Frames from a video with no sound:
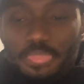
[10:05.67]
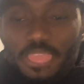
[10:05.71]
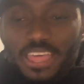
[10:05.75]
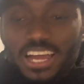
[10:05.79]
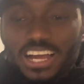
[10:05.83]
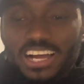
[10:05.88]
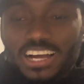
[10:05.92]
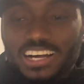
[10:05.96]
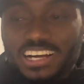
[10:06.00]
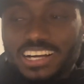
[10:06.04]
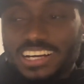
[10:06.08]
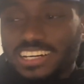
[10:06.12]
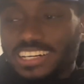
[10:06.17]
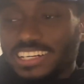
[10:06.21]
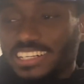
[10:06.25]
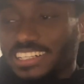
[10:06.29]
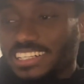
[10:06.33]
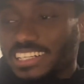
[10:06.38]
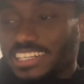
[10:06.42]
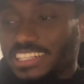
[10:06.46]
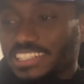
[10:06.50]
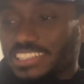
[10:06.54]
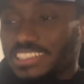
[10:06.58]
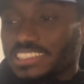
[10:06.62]

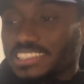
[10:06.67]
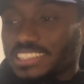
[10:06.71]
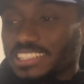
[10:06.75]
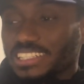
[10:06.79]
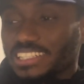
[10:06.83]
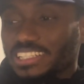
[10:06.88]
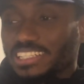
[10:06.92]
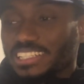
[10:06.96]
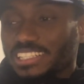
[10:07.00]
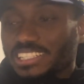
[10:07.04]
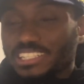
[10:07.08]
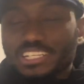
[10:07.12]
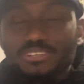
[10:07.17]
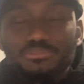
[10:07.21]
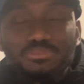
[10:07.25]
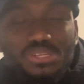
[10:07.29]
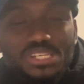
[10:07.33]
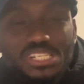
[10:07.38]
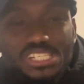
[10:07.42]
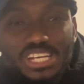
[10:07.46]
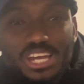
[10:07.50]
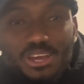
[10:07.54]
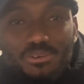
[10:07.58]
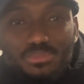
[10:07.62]
Uh, the
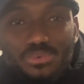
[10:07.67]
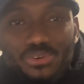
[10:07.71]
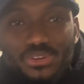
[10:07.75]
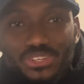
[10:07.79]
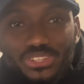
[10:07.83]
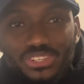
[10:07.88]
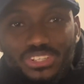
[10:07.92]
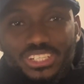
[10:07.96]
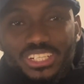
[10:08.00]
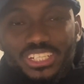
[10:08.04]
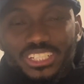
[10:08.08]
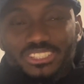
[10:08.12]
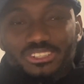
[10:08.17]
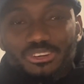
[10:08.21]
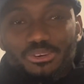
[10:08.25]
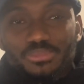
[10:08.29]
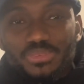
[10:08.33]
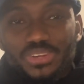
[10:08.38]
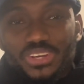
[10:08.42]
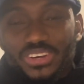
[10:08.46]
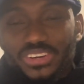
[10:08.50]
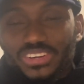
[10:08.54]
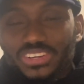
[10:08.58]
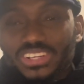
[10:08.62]
picture I put on the
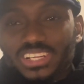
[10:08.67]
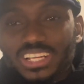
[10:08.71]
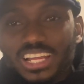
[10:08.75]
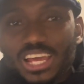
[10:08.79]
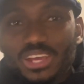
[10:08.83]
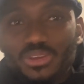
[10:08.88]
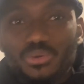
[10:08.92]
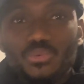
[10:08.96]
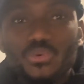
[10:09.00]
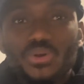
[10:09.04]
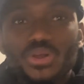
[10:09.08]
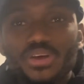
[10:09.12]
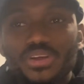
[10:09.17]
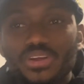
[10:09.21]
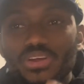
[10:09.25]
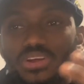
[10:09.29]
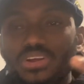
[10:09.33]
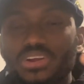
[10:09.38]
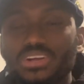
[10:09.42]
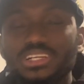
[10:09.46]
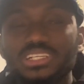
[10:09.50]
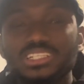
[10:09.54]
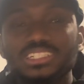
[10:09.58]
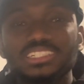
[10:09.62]
thumbnail, like where
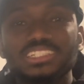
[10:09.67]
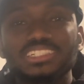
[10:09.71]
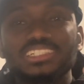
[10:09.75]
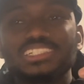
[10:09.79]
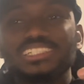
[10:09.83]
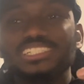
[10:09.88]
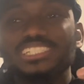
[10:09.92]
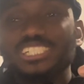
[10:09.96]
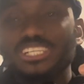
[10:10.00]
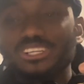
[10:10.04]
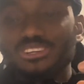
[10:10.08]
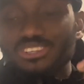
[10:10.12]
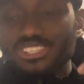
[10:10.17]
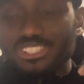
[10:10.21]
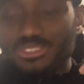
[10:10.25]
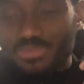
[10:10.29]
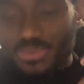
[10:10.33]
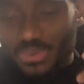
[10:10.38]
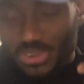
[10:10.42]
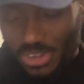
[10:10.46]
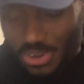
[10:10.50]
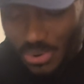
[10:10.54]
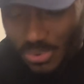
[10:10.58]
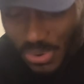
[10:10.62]
Diego
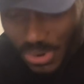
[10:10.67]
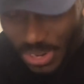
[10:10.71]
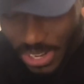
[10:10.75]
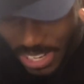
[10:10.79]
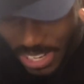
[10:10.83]
Simeone were